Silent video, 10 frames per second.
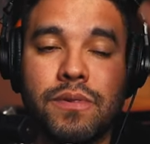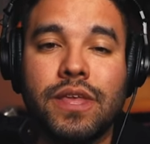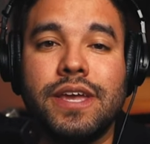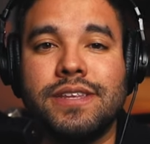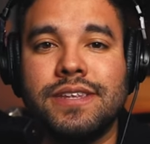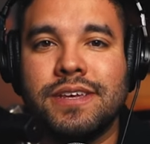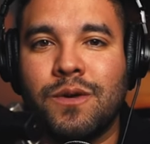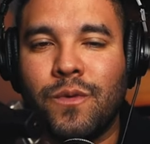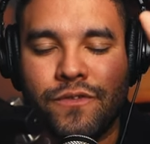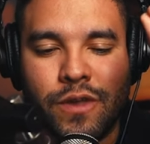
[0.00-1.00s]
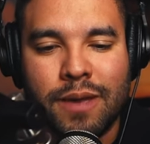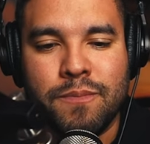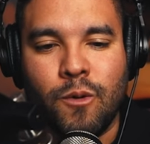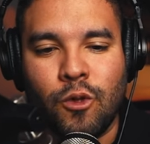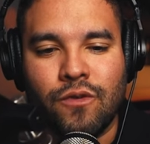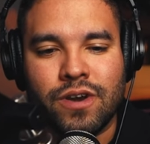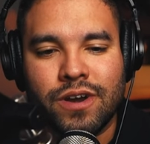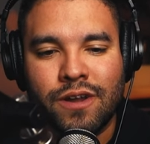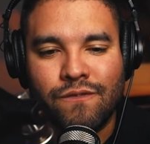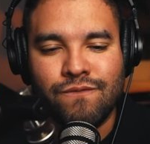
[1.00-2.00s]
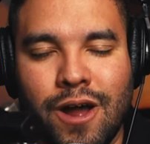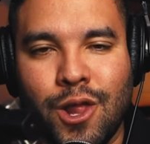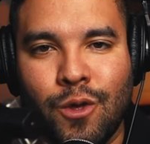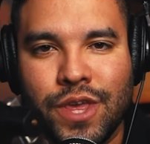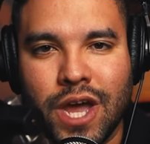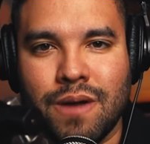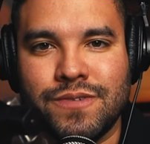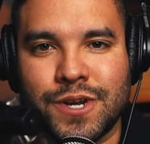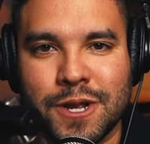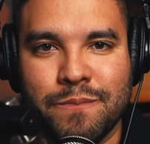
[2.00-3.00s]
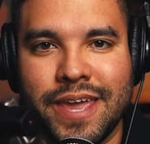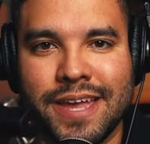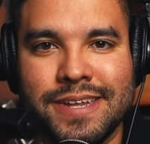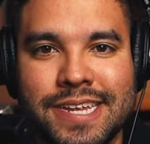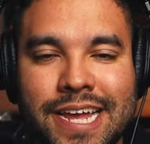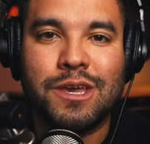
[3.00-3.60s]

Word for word: please, if you get pulled over, follow the officer commands.